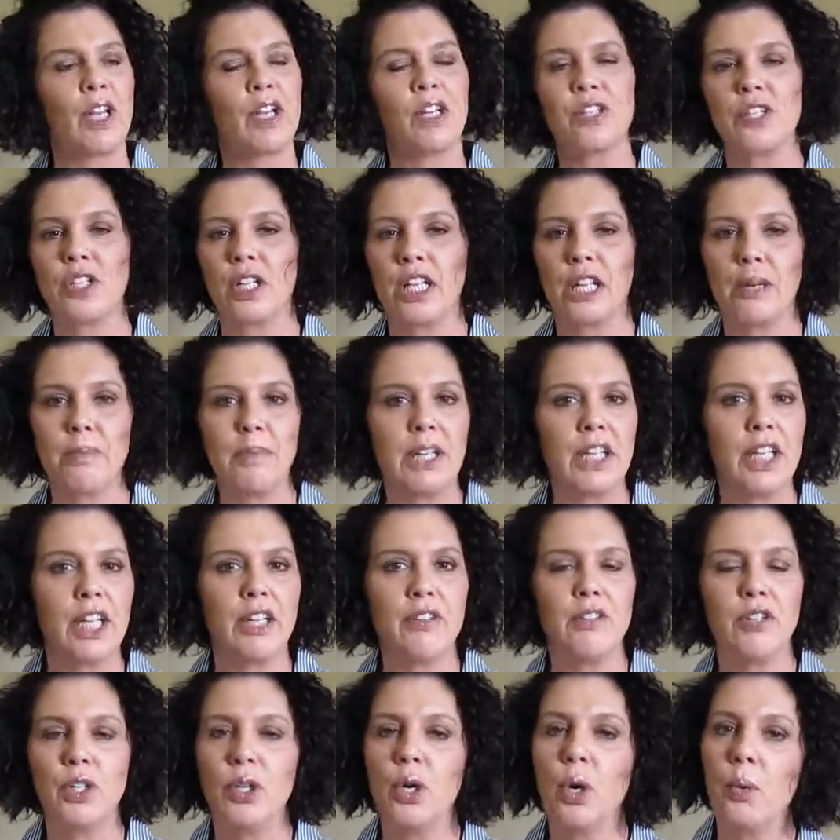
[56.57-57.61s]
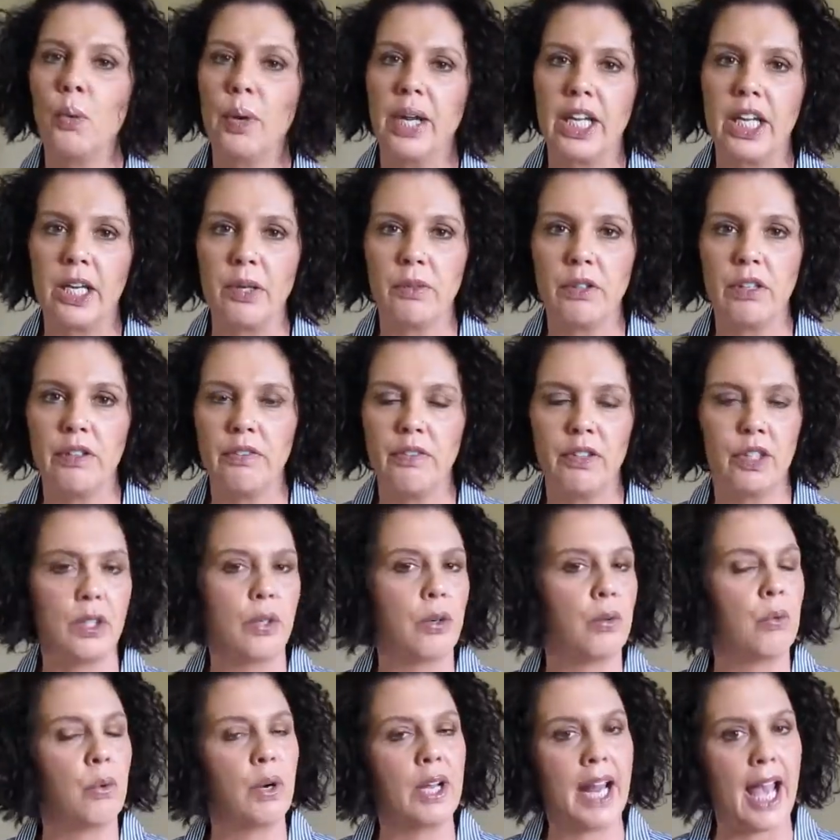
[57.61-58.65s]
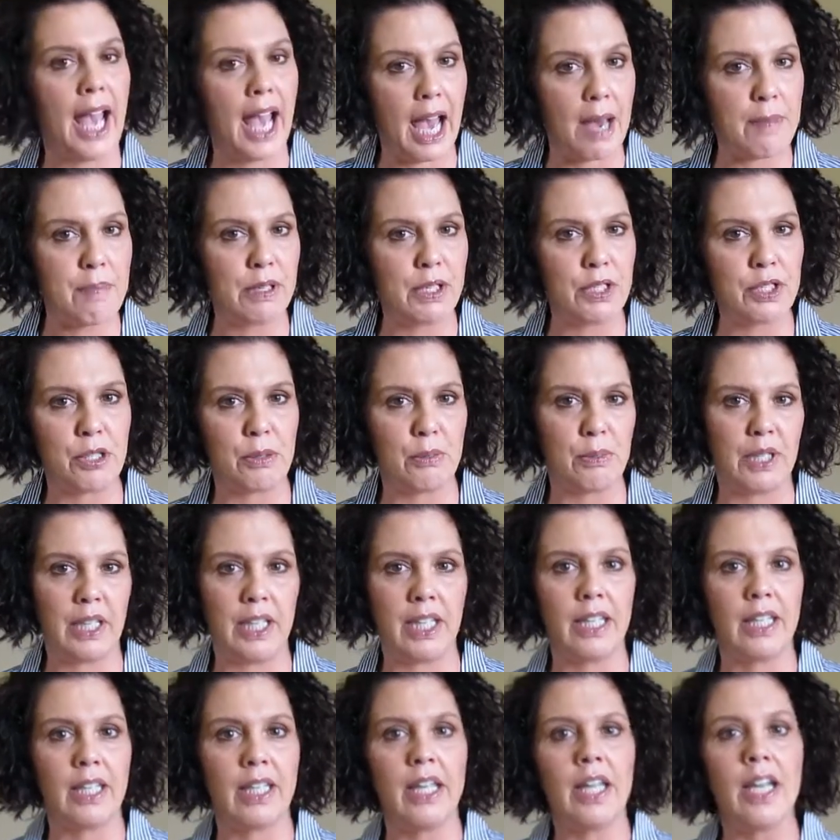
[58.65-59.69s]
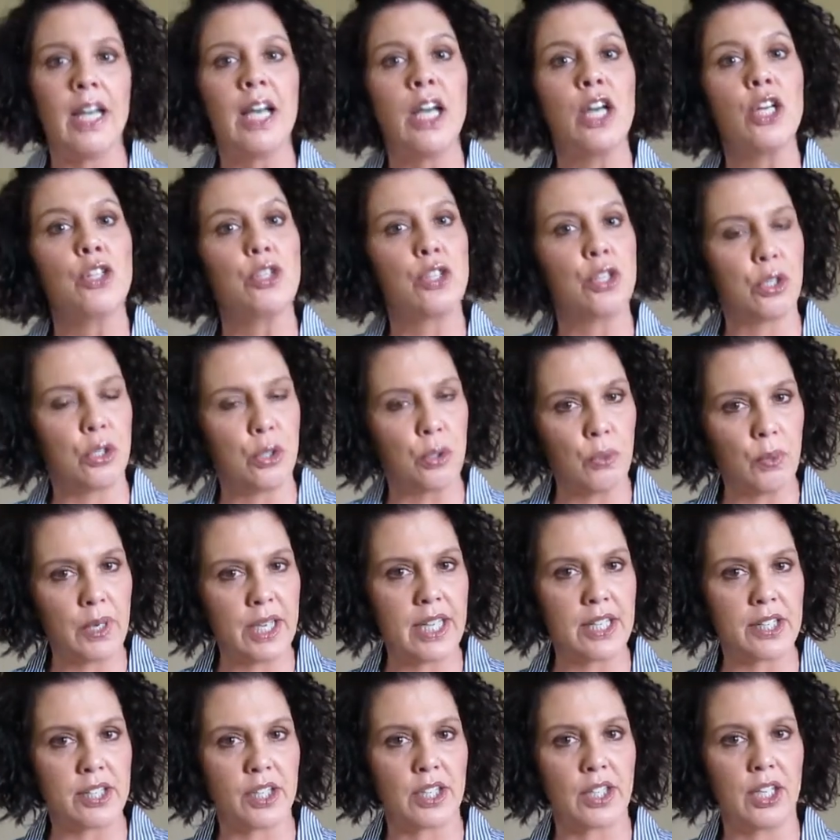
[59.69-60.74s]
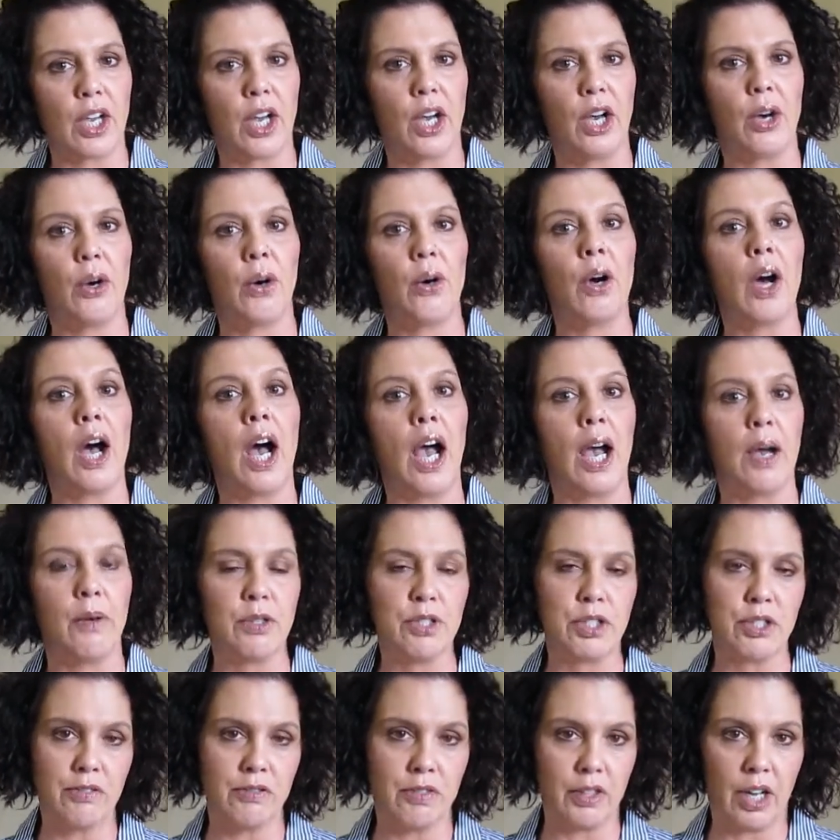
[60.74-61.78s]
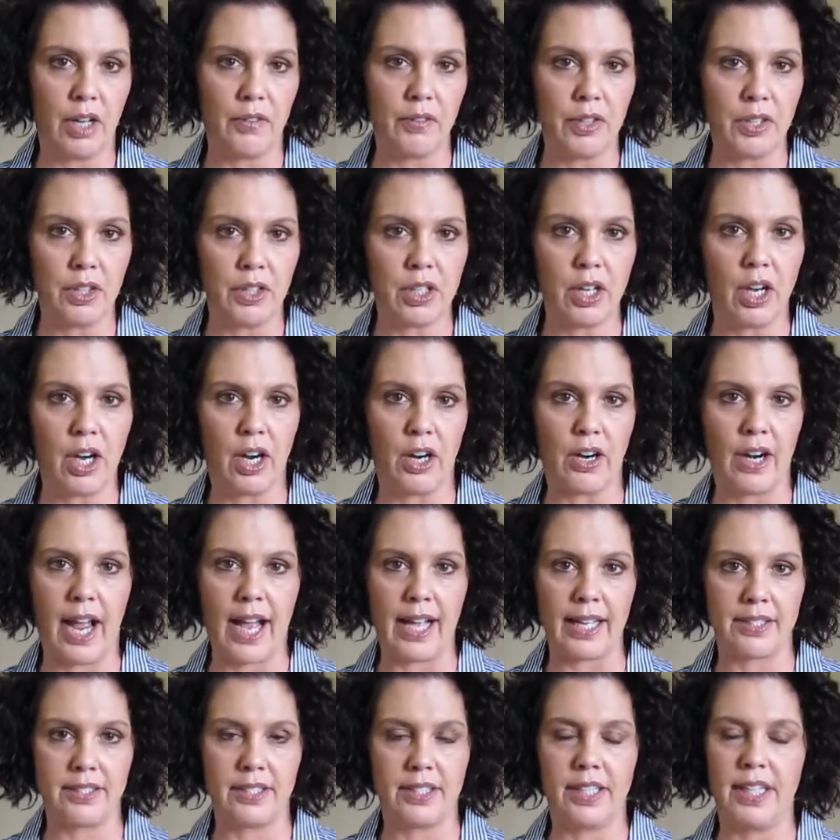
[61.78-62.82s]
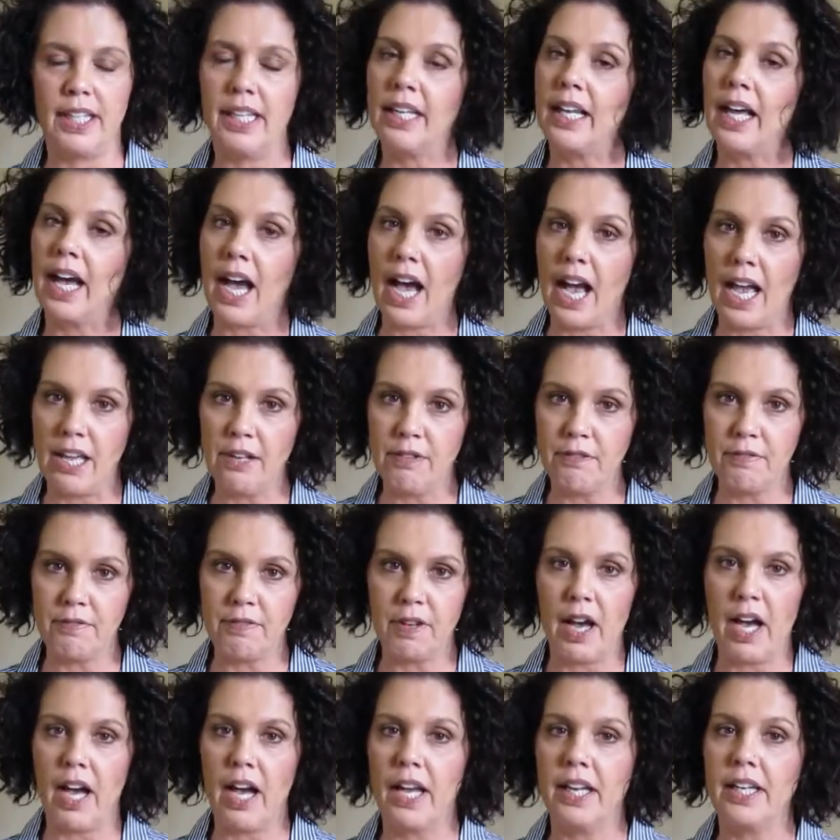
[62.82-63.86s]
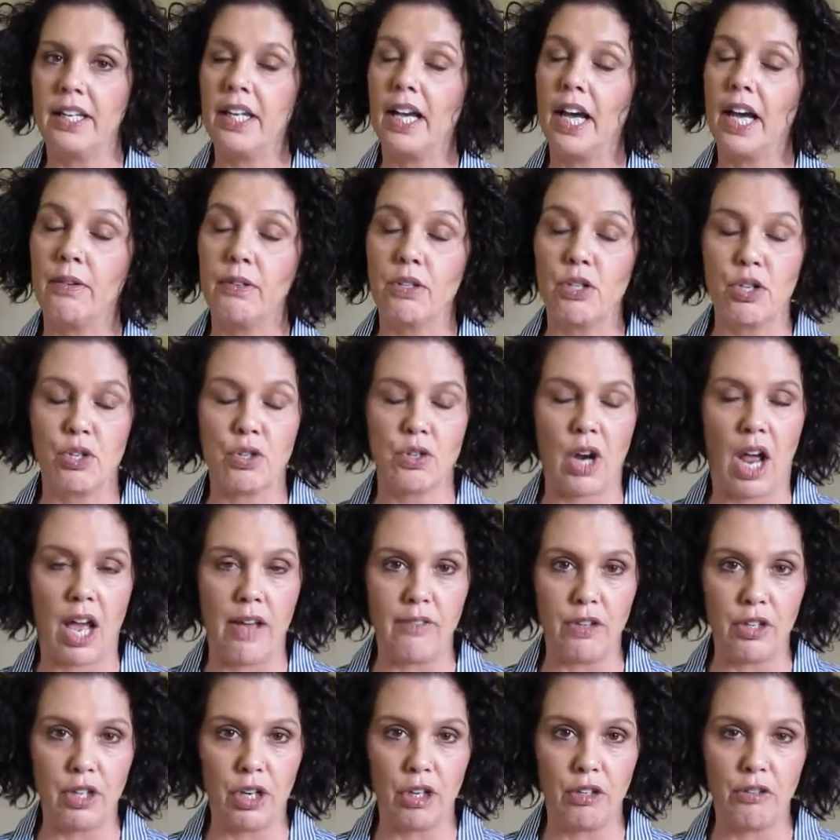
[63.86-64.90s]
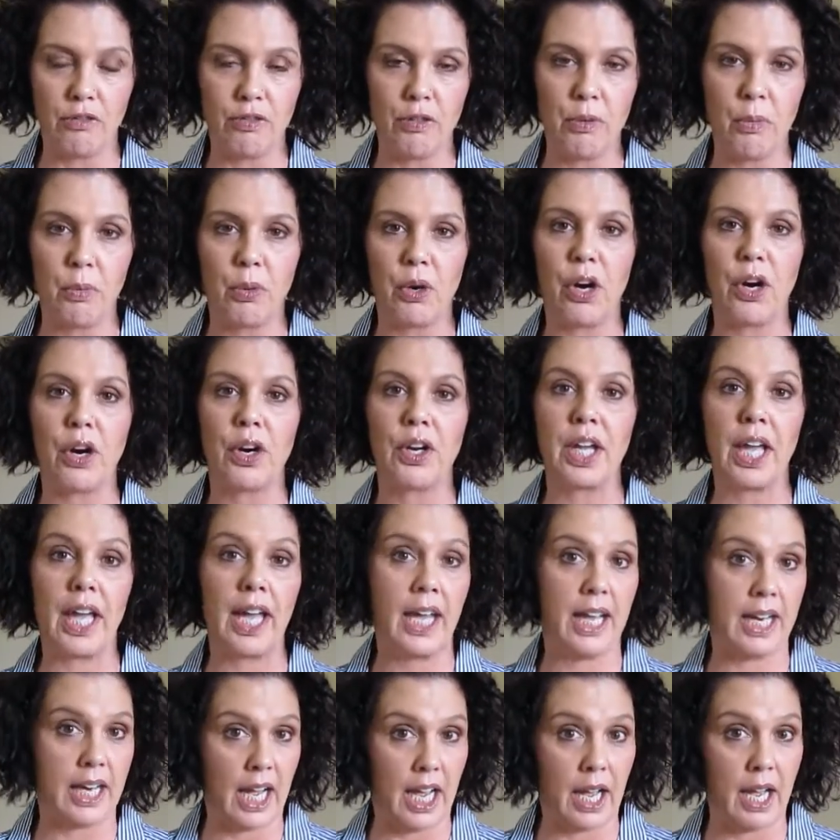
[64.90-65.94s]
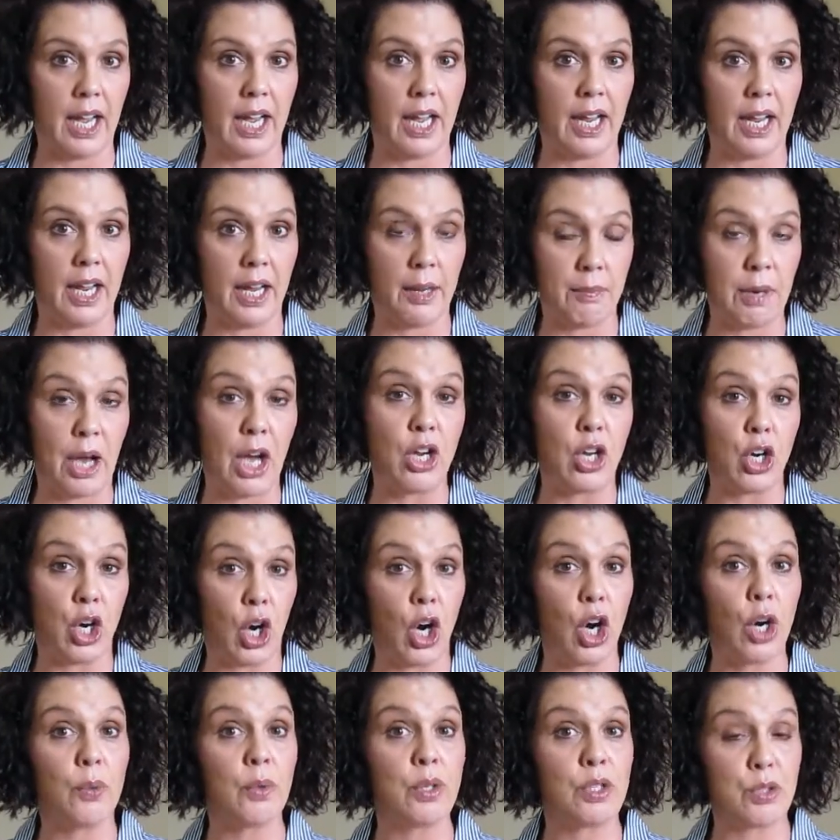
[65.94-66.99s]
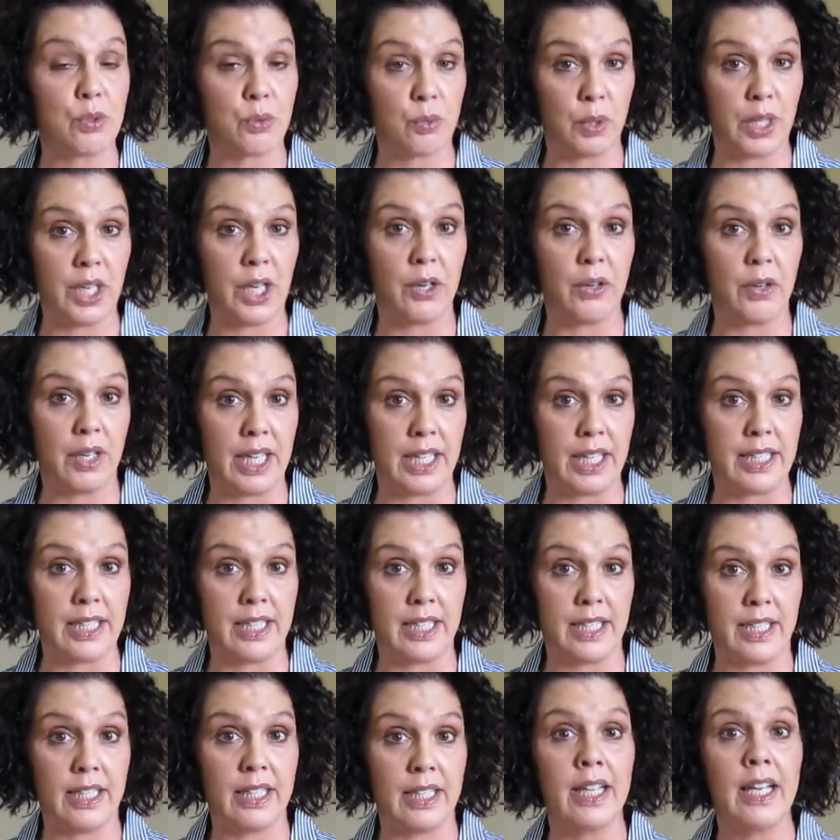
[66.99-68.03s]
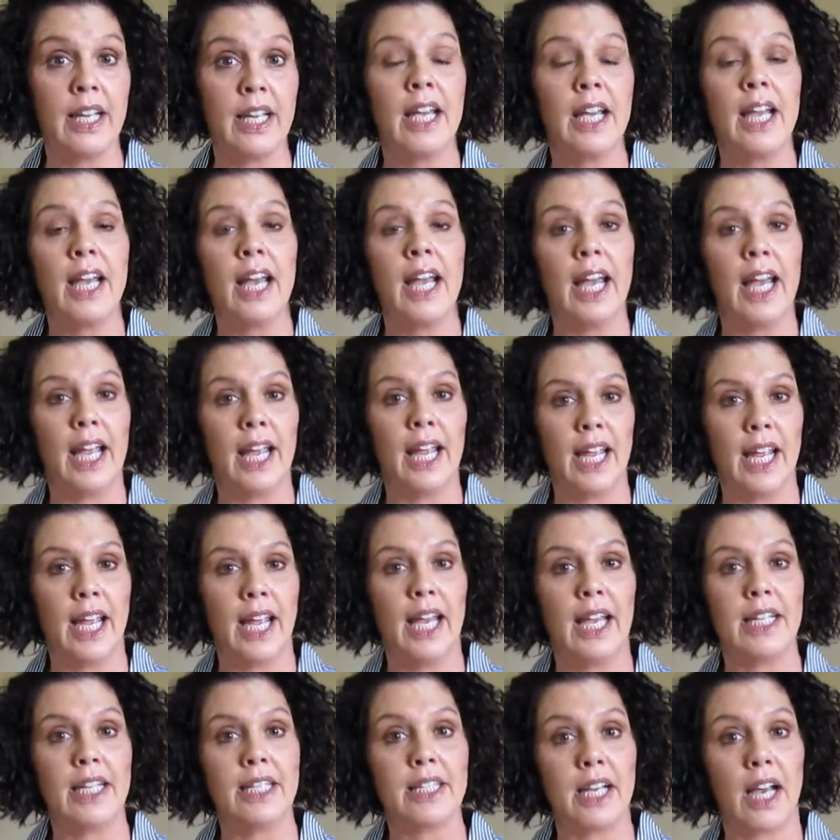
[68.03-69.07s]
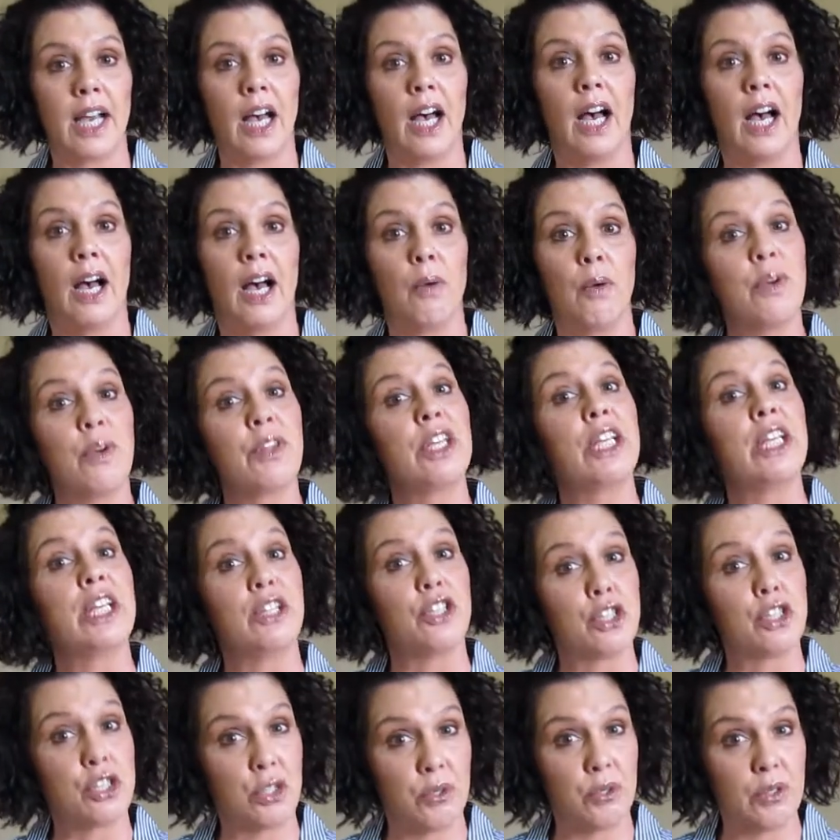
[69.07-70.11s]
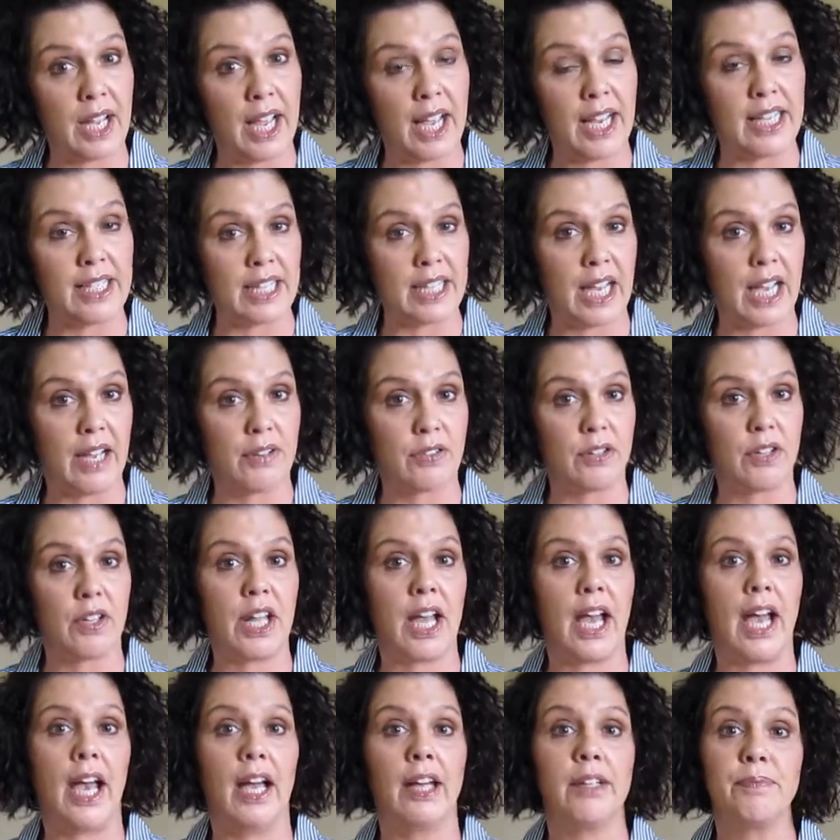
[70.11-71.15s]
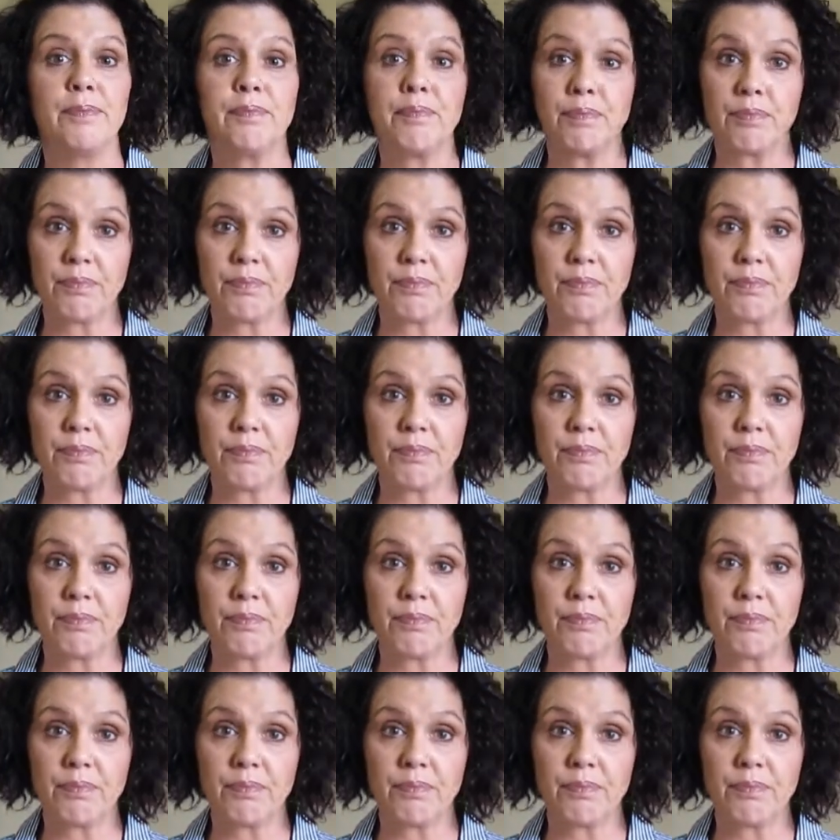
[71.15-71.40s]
So let me give you a week in review of what happened to me. 2 weeks ago, I was involved in a car accident. I am fine. was driving home from work and my car was rear-ended. And within 2 days after that,